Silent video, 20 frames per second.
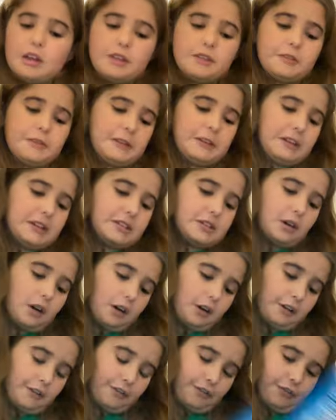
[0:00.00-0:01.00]
These
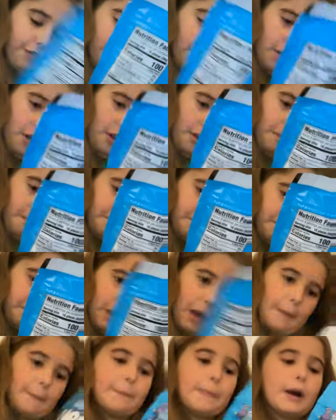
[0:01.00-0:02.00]
are from
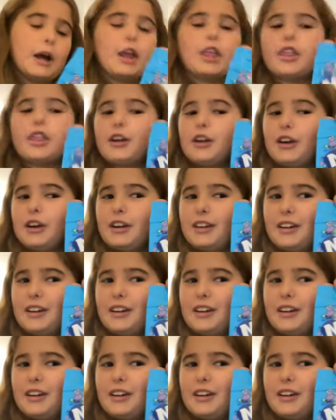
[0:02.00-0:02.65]
my brother.